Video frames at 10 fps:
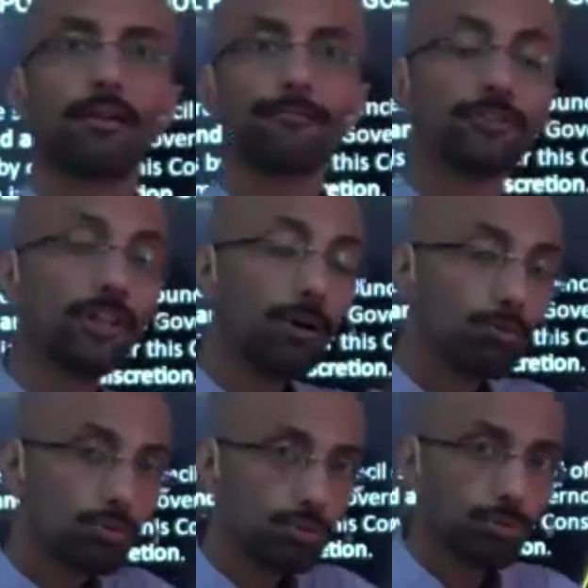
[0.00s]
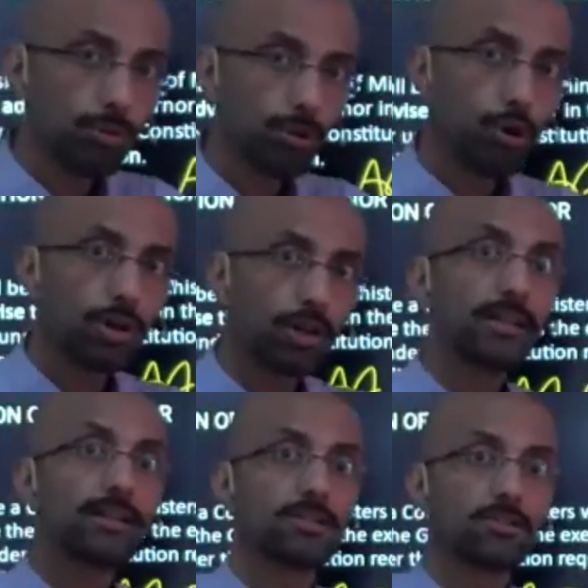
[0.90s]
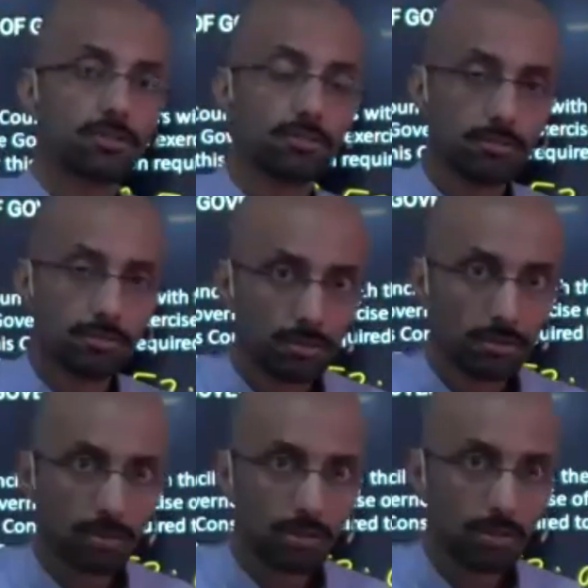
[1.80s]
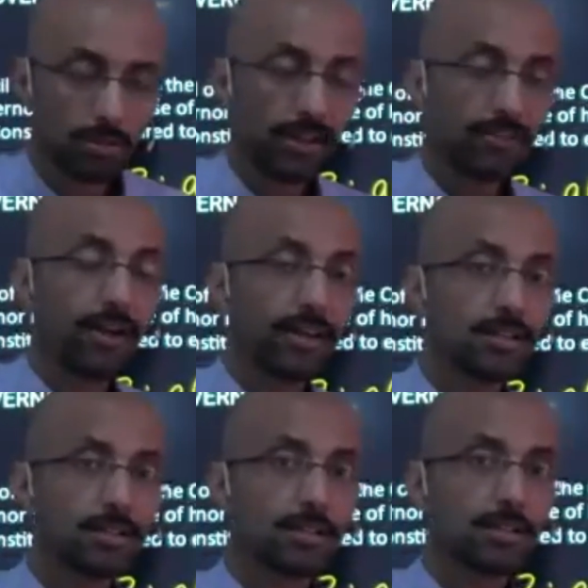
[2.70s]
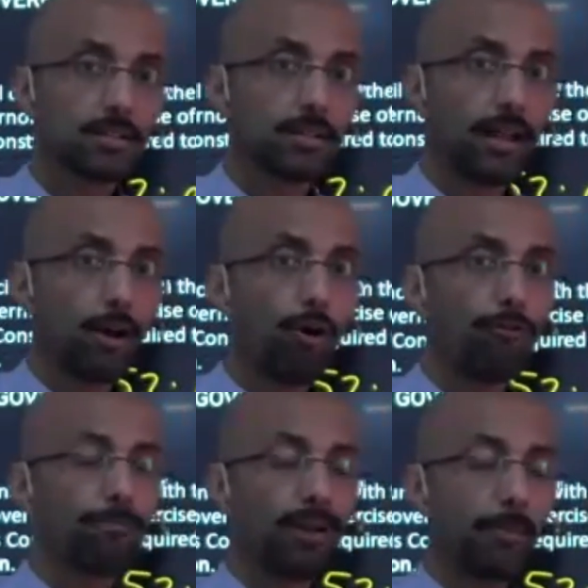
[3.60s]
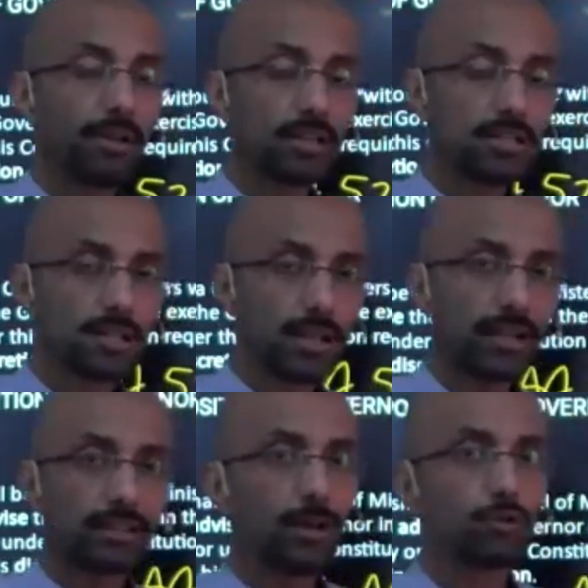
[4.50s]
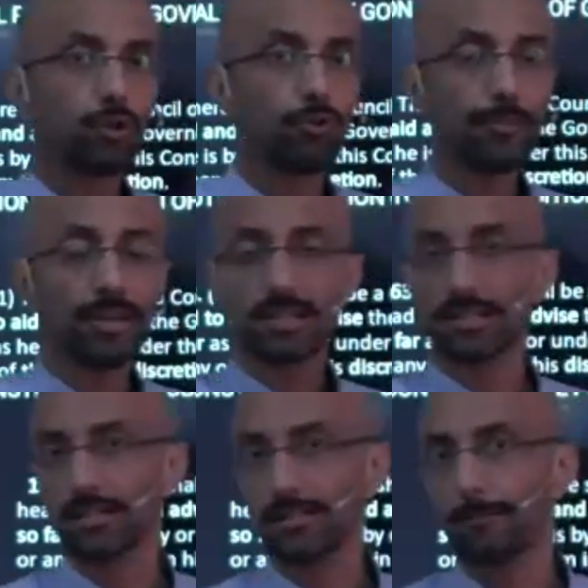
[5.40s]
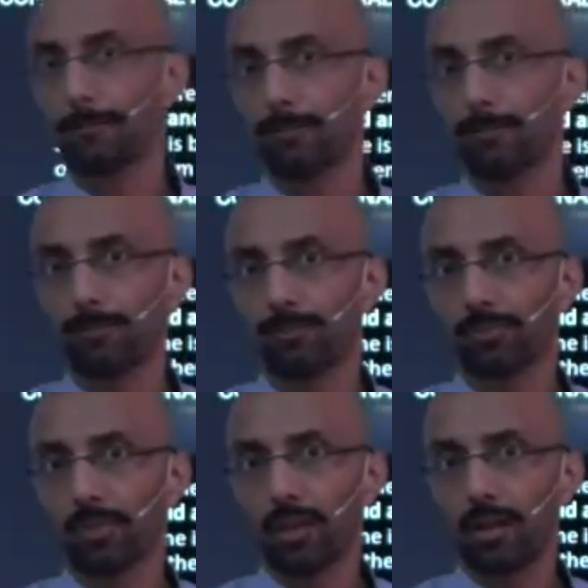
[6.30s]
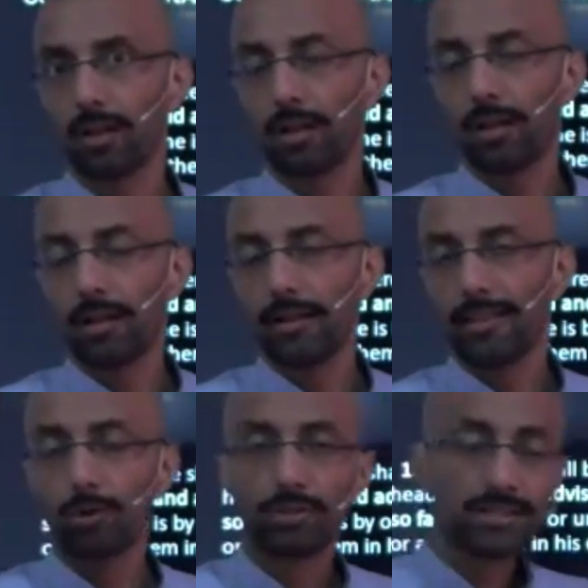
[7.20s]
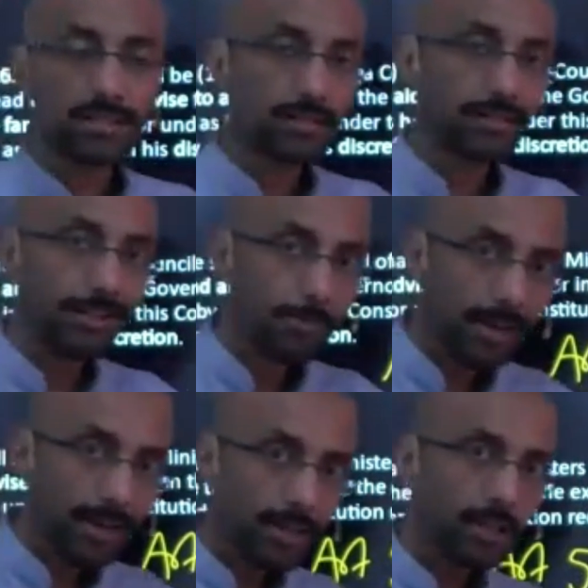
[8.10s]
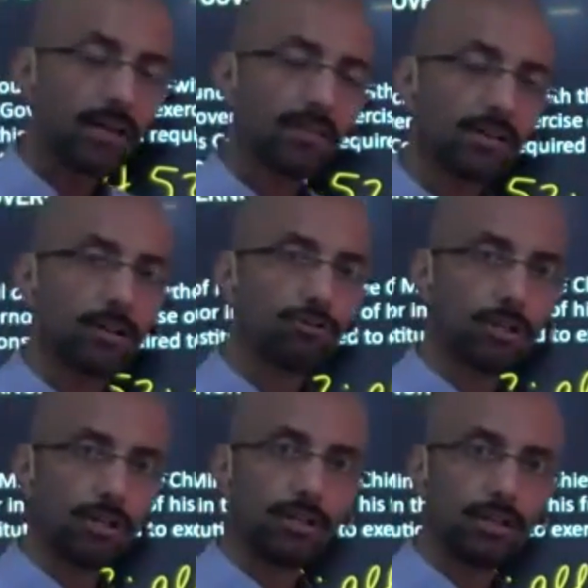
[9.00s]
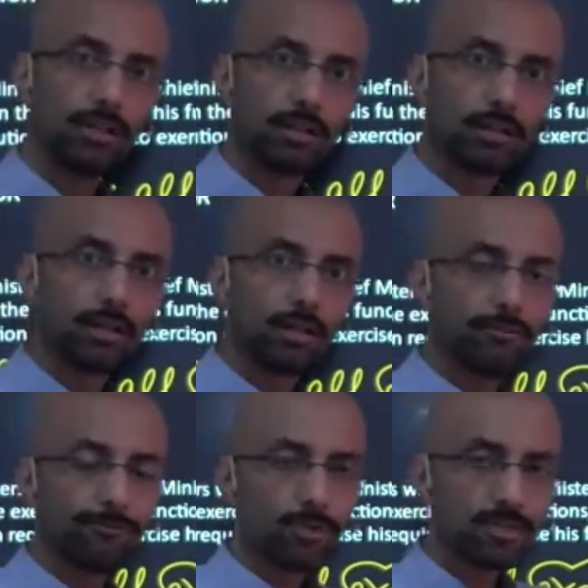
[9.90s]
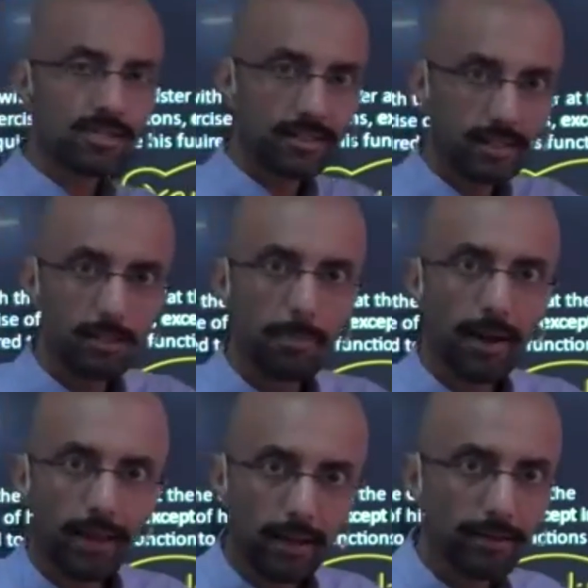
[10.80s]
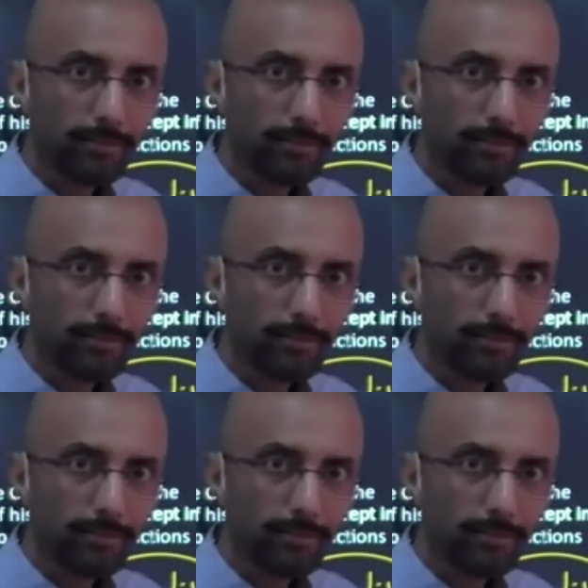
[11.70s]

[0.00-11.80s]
without or against the advice of Prime Minister and Council of Ministers. Now, this debate in our country was settled by